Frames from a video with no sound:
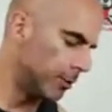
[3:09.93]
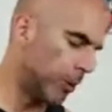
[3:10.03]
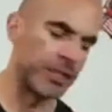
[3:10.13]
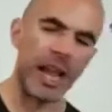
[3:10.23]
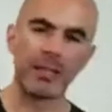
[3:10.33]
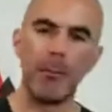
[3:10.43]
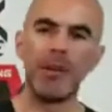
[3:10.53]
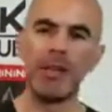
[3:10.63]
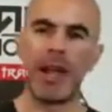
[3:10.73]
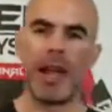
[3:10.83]
person hasn't
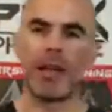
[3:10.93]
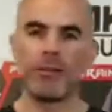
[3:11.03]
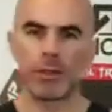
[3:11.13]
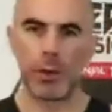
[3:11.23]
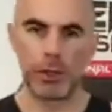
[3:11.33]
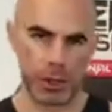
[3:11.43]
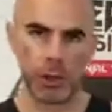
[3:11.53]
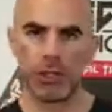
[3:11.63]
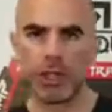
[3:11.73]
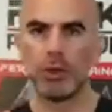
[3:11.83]
been, so there's
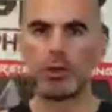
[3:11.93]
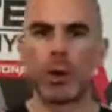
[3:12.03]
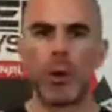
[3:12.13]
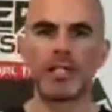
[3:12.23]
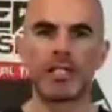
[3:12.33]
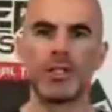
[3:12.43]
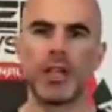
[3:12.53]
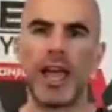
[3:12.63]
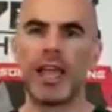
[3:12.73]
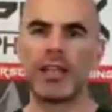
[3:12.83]
always the usual questions
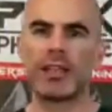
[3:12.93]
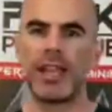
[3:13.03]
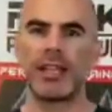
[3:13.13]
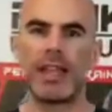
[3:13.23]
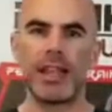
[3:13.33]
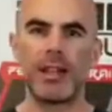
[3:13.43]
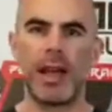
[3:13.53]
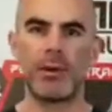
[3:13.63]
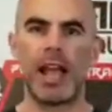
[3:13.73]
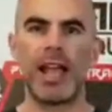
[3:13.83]
at, that, that I
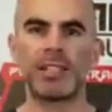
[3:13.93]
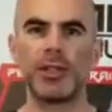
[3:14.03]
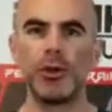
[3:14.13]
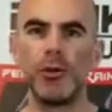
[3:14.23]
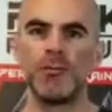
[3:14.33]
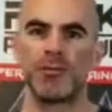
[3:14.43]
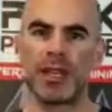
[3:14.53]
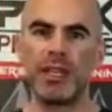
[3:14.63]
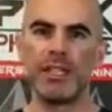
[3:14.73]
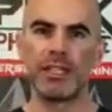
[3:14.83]
would ask you
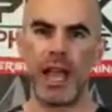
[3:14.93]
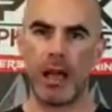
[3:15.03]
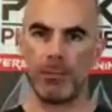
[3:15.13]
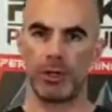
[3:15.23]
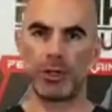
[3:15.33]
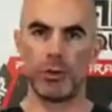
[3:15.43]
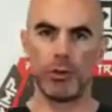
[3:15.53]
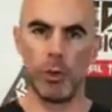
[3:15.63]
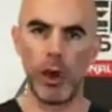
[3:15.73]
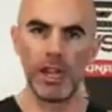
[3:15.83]
is, how much
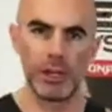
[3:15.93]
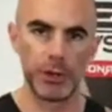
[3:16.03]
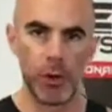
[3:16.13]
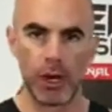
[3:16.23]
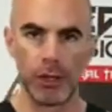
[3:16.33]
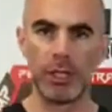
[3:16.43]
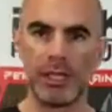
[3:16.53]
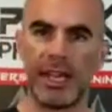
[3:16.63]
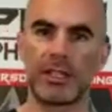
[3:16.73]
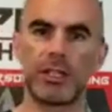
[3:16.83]
weight do you want to lose in
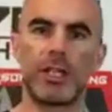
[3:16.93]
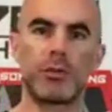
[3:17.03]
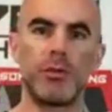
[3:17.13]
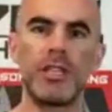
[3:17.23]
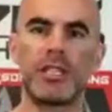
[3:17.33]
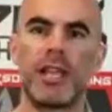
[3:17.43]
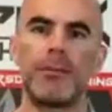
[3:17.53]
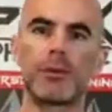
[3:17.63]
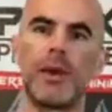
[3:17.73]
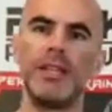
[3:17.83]
the next six weeks? How
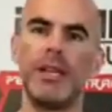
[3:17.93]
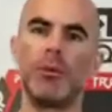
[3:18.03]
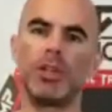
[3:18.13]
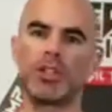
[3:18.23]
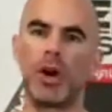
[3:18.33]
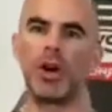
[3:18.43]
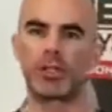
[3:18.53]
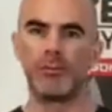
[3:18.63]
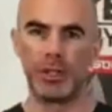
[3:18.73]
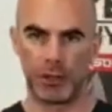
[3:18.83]
much weight, what is your
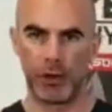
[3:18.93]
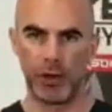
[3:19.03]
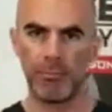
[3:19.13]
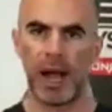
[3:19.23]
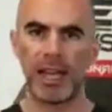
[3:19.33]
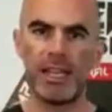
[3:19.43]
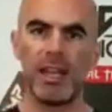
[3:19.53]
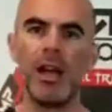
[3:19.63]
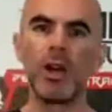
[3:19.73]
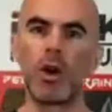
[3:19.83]
ultimate dream body
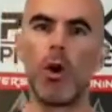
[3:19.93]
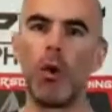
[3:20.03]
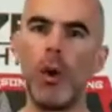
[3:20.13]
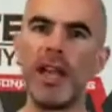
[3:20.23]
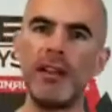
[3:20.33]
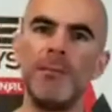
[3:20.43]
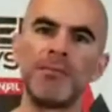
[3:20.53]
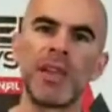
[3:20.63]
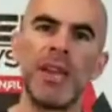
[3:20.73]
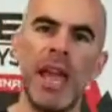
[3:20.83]
goal weight?
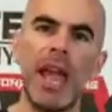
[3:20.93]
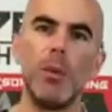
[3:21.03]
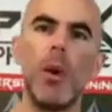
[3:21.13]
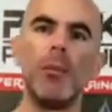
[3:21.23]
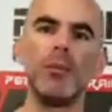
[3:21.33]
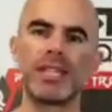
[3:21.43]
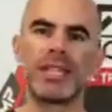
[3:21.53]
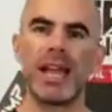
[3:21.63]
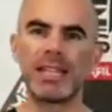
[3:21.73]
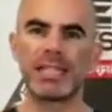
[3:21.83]
And when was the
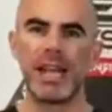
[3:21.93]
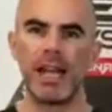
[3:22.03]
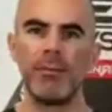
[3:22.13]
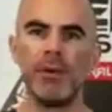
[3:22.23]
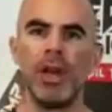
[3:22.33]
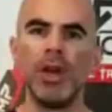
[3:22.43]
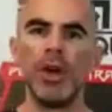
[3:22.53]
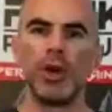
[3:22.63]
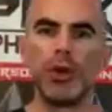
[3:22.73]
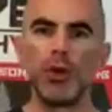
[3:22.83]
last time
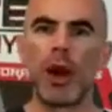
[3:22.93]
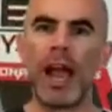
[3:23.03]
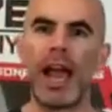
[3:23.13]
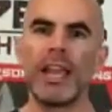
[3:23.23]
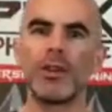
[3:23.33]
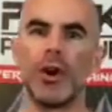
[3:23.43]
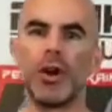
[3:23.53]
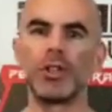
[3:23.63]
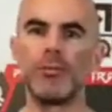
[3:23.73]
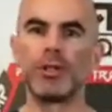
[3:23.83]
you were at your
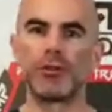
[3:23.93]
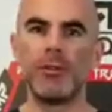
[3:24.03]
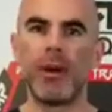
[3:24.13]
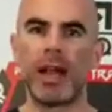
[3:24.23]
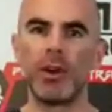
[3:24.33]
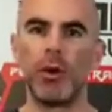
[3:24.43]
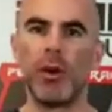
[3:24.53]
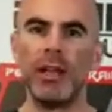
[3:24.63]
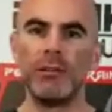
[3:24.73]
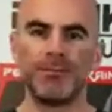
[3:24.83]
ultimate dream body goal
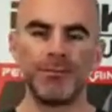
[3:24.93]
weight?